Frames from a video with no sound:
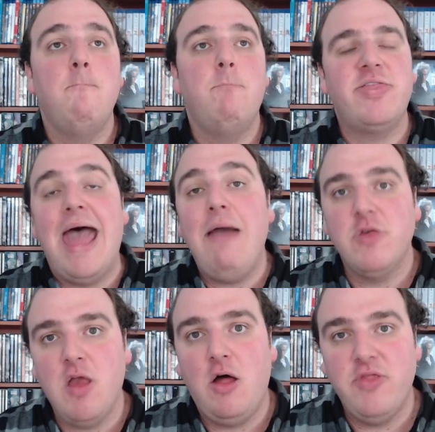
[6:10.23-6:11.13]
But that
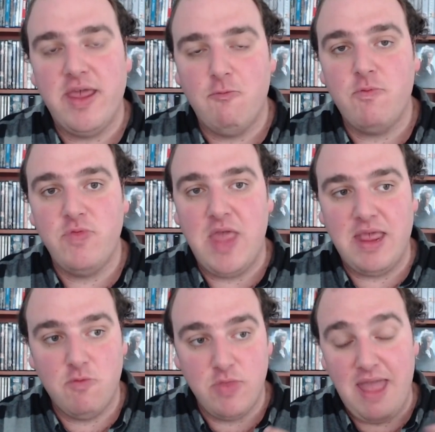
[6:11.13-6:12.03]
was all
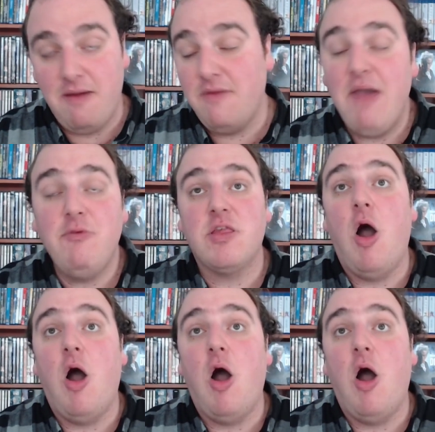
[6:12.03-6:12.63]
that was